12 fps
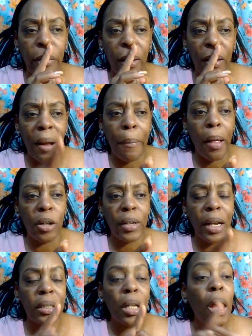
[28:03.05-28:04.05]
wrong I
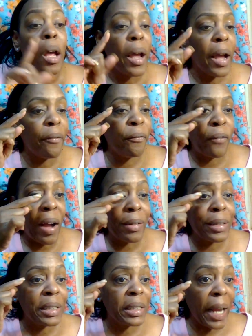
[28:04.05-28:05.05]
apologize a
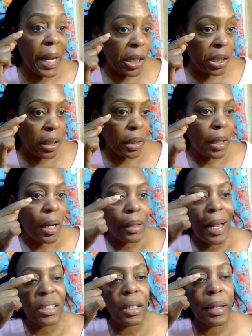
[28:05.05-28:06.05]
foundation
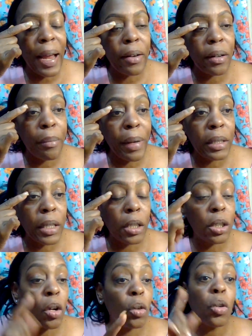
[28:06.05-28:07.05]
that's lighter than my
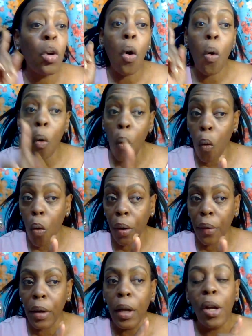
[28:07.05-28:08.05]
skin tone
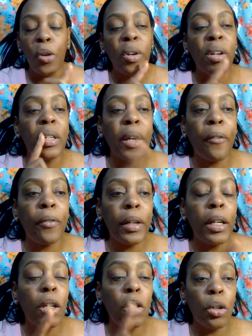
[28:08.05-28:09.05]
or you could
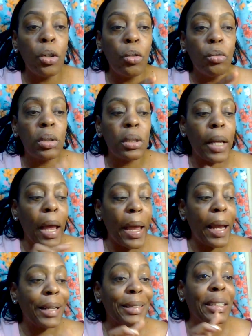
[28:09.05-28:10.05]
definitely use
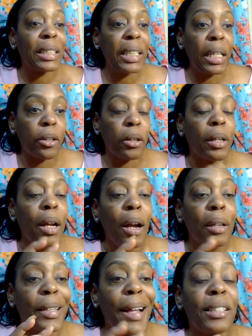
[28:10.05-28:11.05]
a concealer
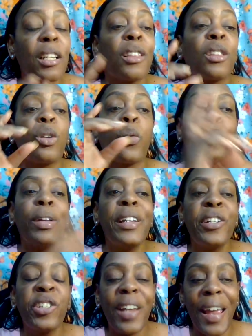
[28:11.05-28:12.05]
that's
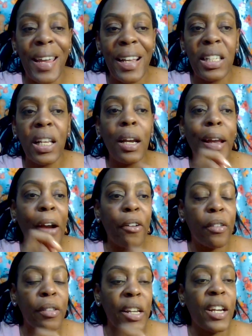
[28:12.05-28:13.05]
three shades
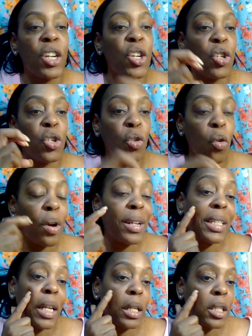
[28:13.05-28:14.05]
lighter than your
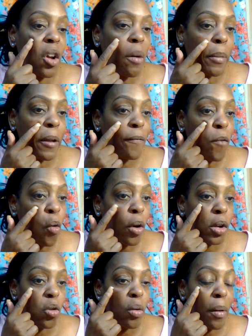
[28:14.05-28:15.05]
skin tone before
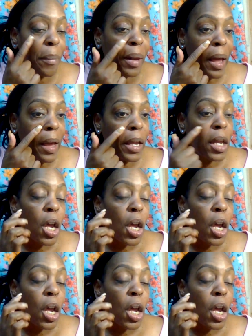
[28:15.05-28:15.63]
you apply